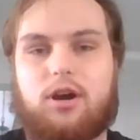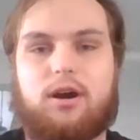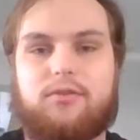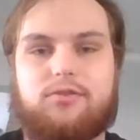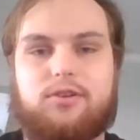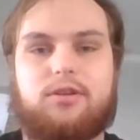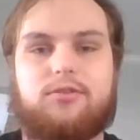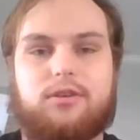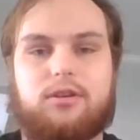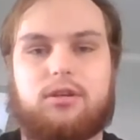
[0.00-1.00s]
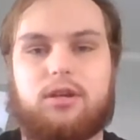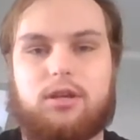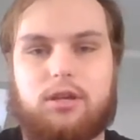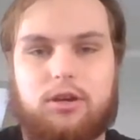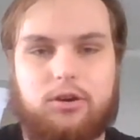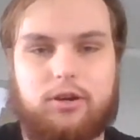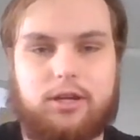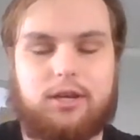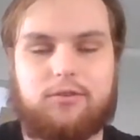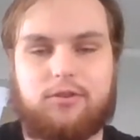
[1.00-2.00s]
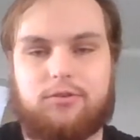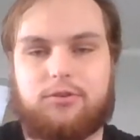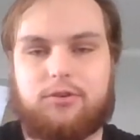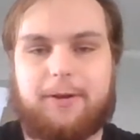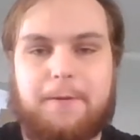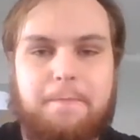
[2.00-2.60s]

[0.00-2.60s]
offseason in Hurricanes history.